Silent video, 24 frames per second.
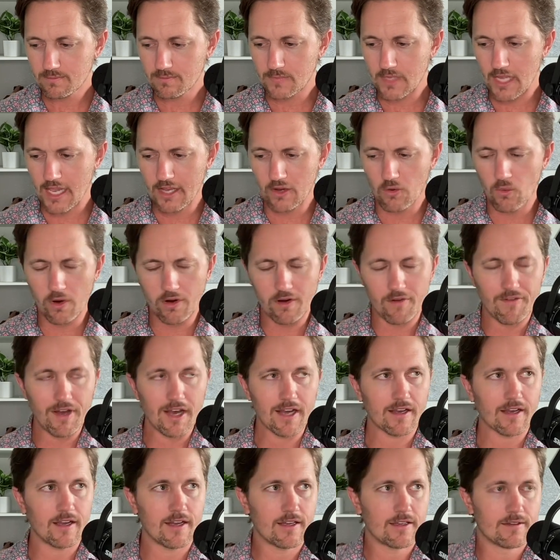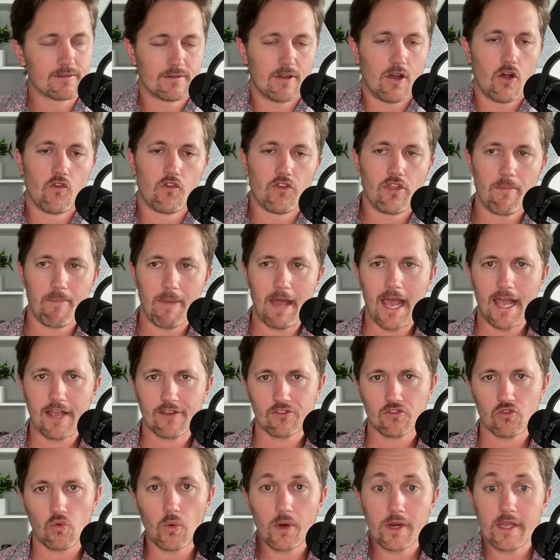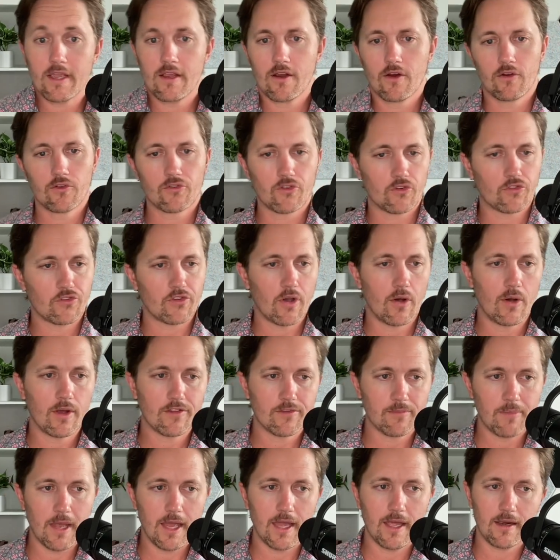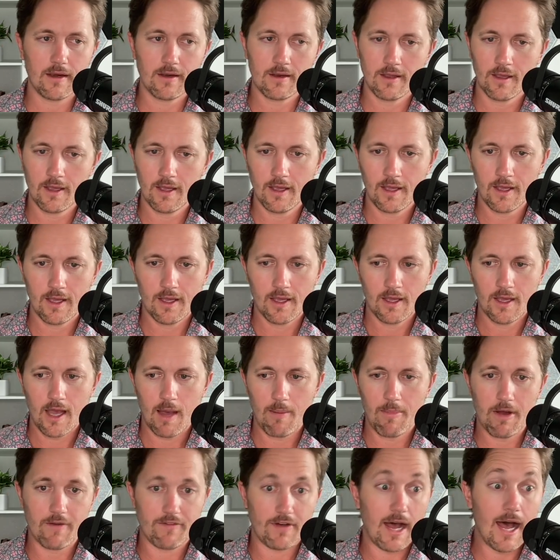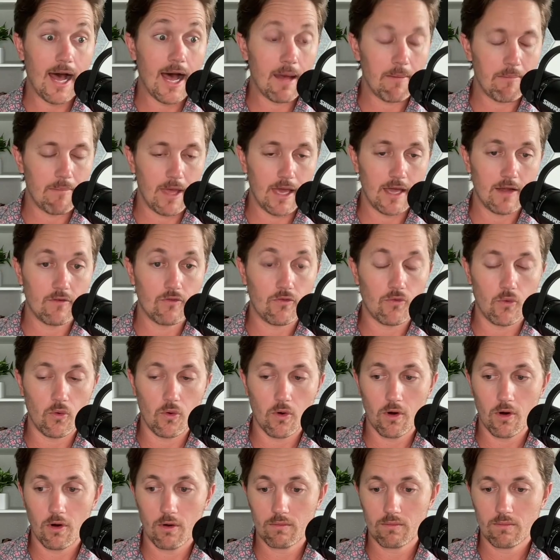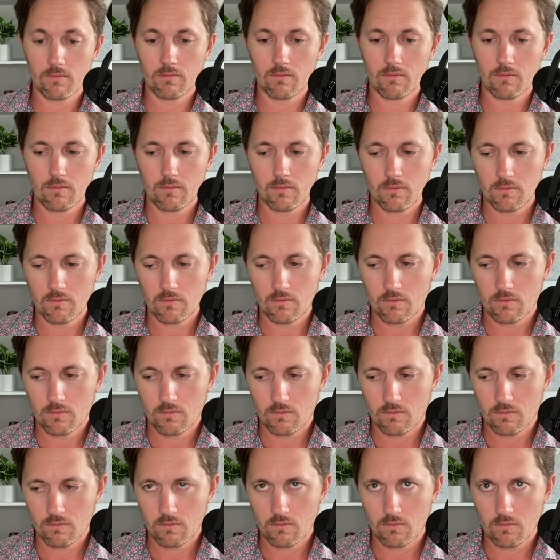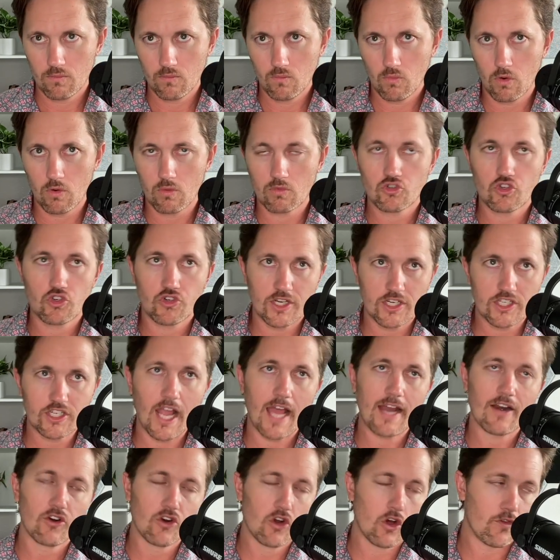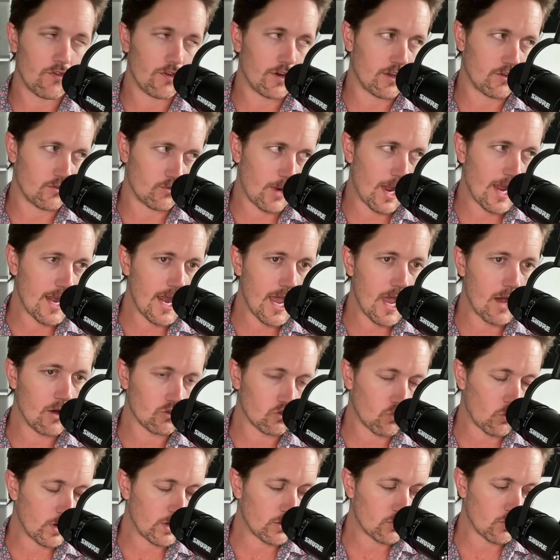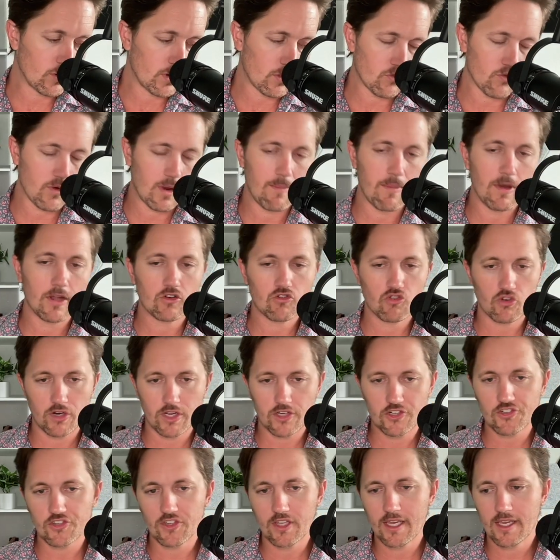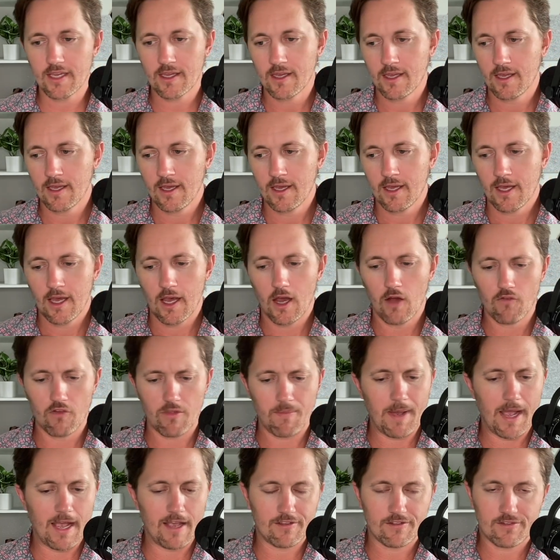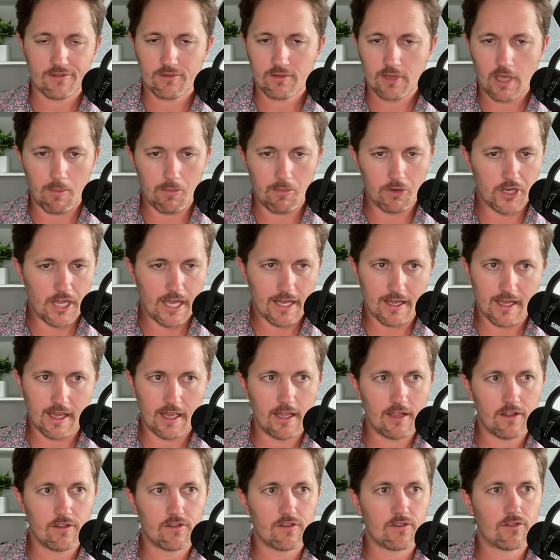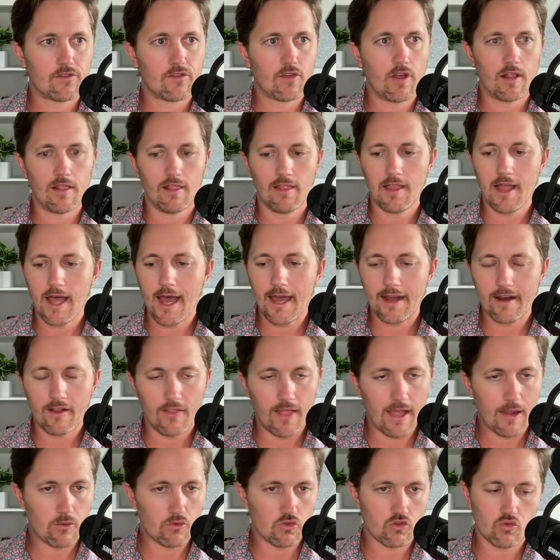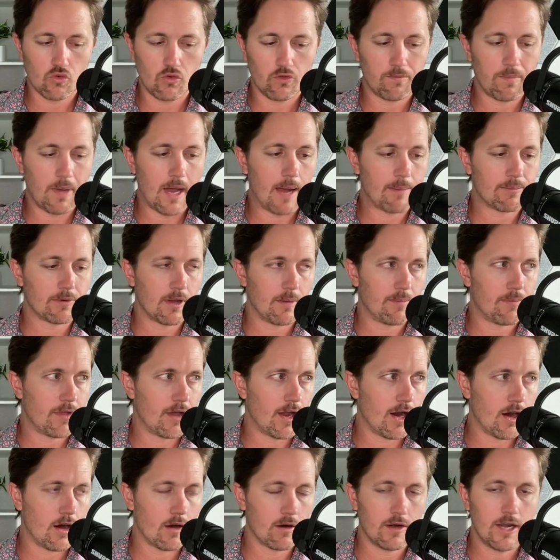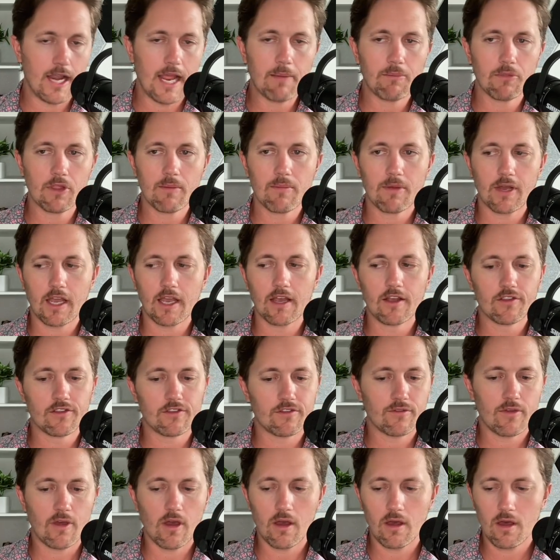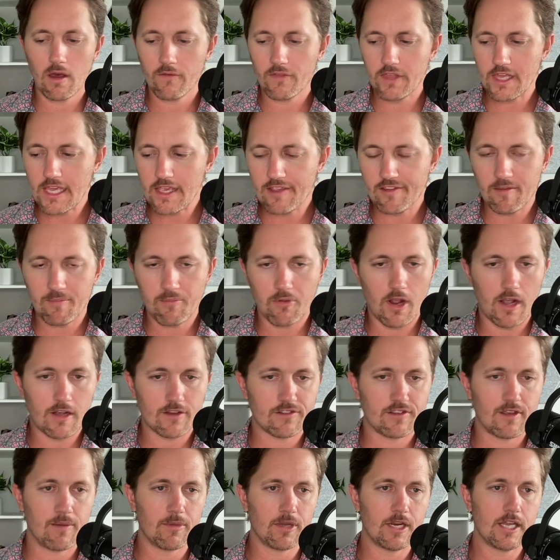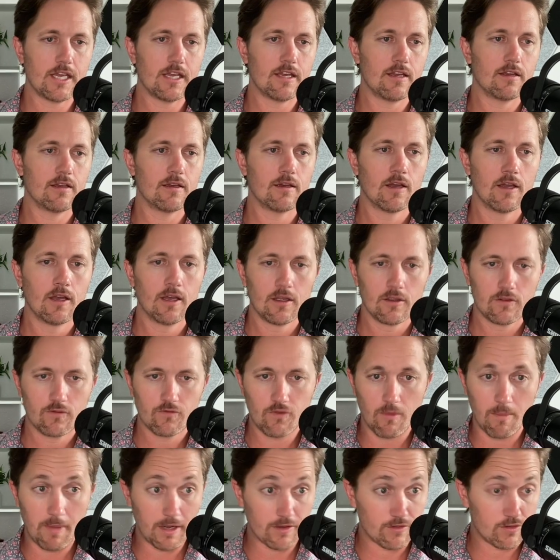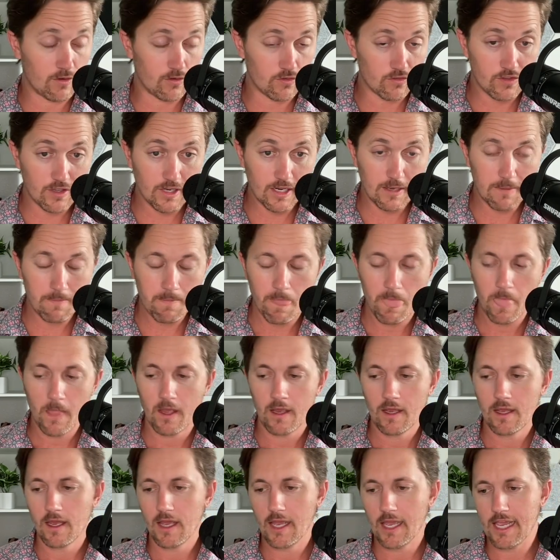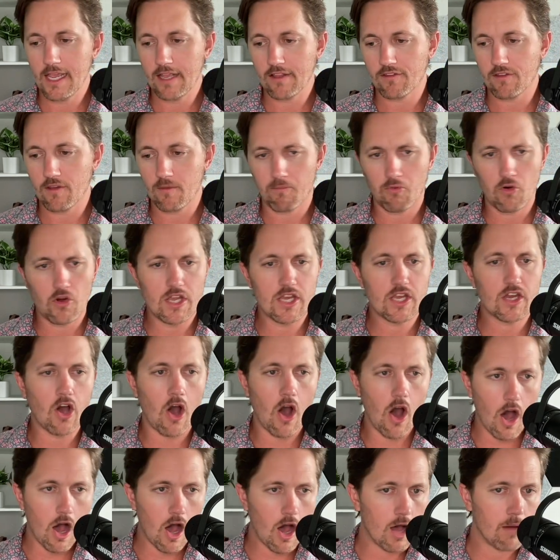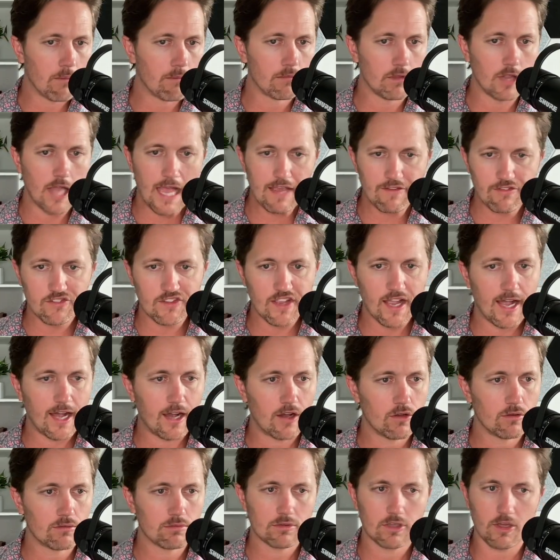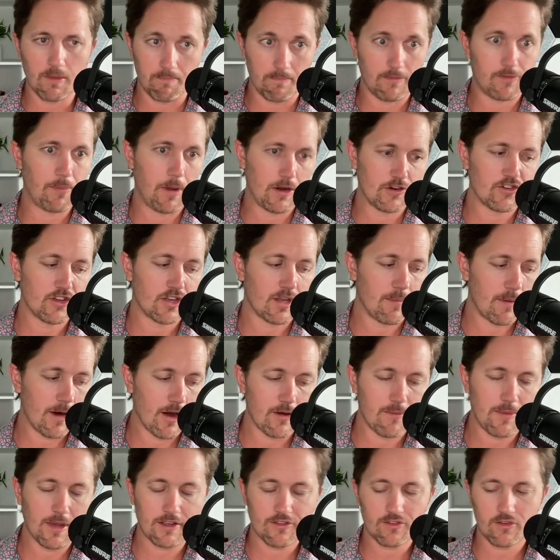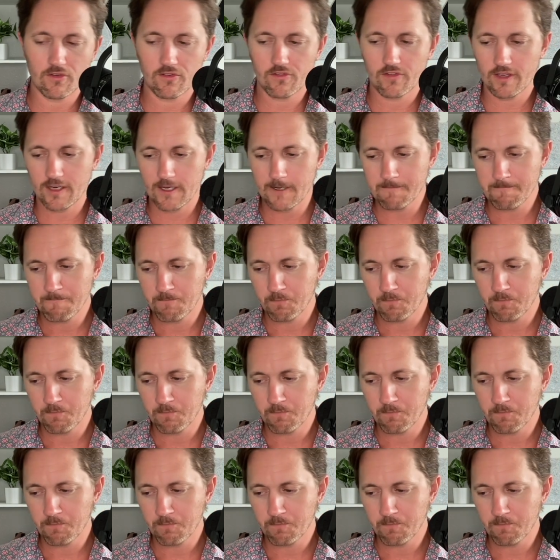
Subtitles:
And Cuernavaca, over the past 20 years or so, has been a bit of a hotbed for tradition. I don't know if it is right now in 2023, but traditionally, over the past couple decades, a lot of language schools popped up there, namely because of the easy proximity from Mexico City. It's a pretty calm lifestyle, especially compared to Mexico City,